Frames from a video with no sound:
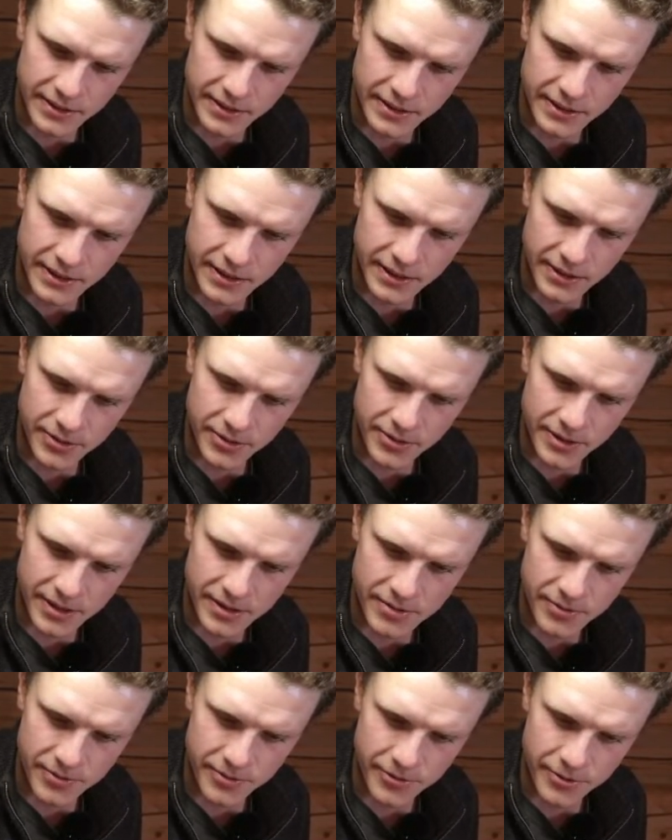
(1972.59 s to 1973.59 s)
and
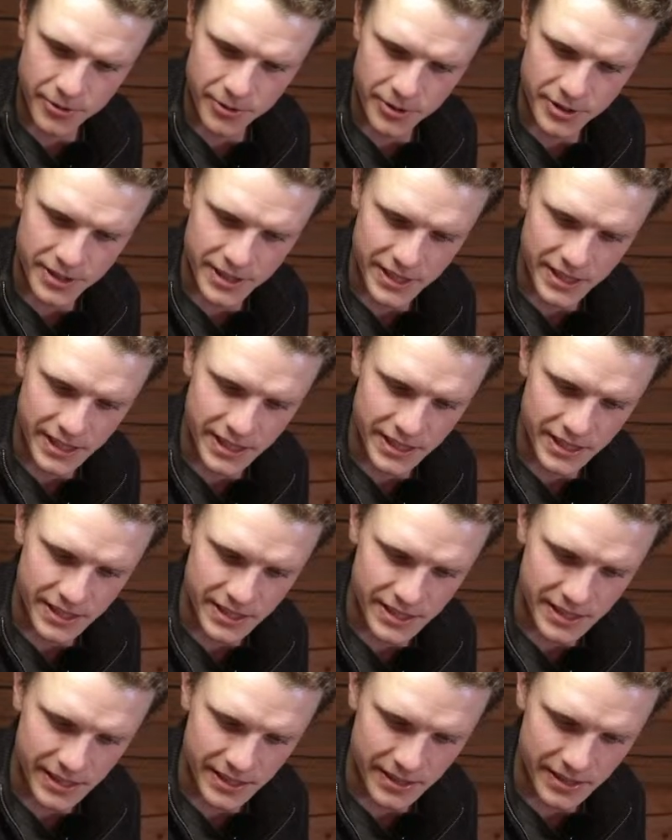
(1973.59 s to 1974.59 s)
2014 is
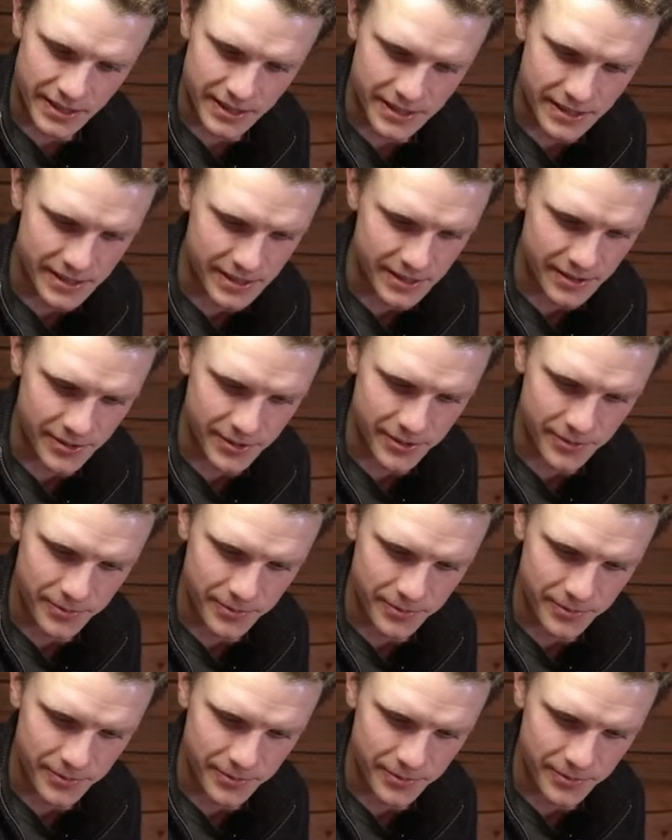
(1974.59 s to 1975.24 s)
like, it's no.